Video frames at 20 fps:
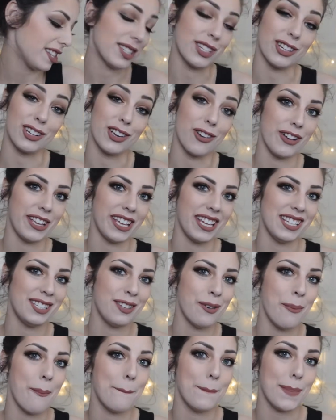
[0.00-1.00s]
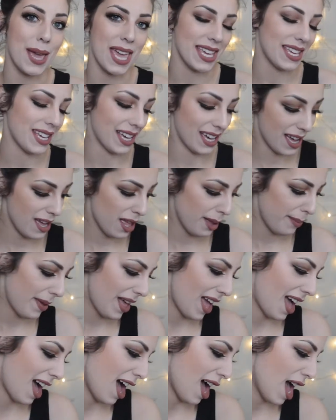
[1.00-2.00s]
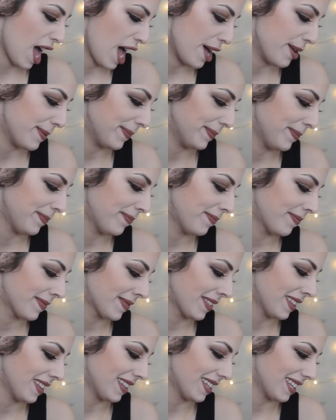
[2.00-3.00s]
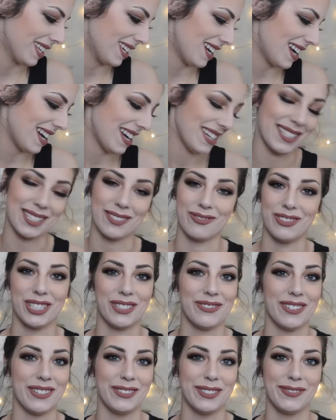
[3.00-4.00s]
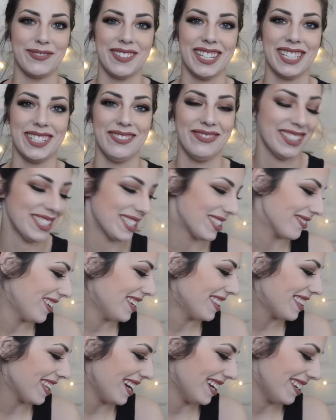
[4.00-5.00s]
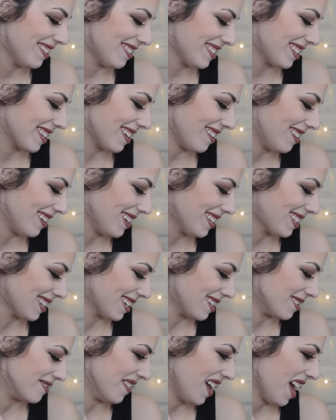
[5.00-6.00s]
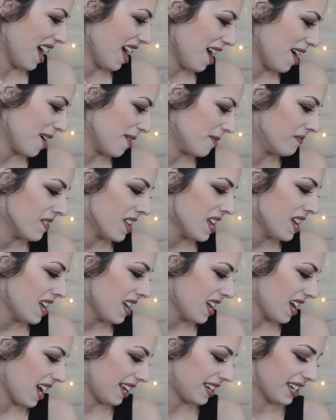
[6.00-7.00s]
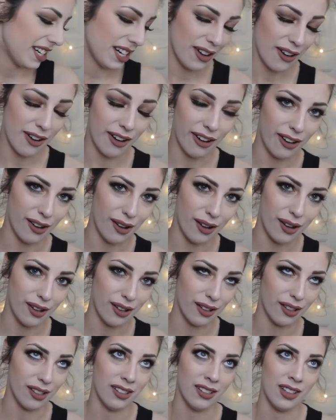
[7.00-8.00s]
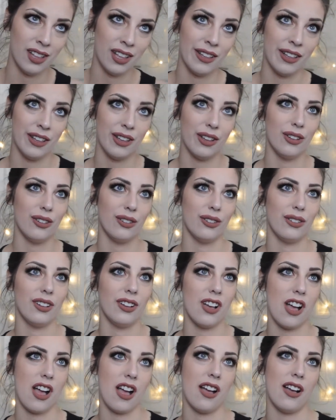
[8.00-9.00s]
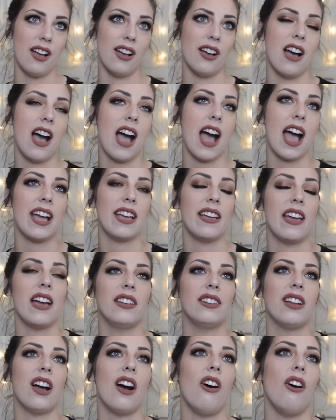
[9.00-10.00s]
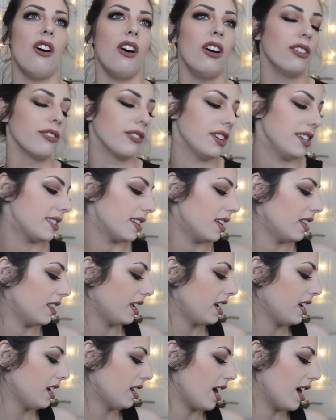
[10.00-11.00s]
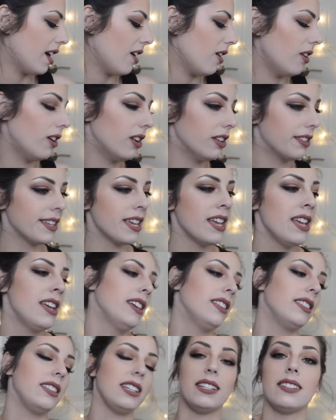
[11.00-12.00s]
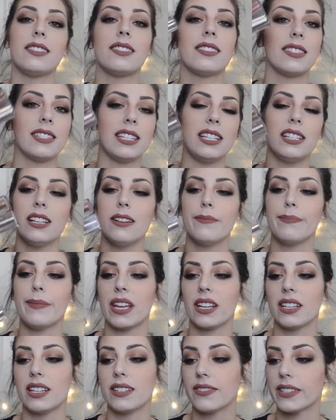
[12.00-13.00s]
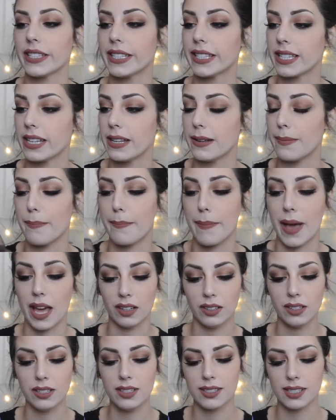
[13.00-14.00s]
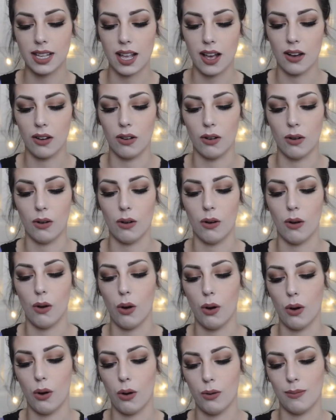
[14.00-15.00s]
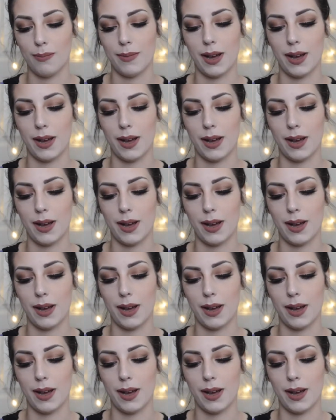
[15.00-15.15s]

so going into makeup, um, I had so much fun with makeup this month. It was awesome. Um, I did a haul, a high-end haul recently, and I hauled the Stila Magnificent Metals. Oh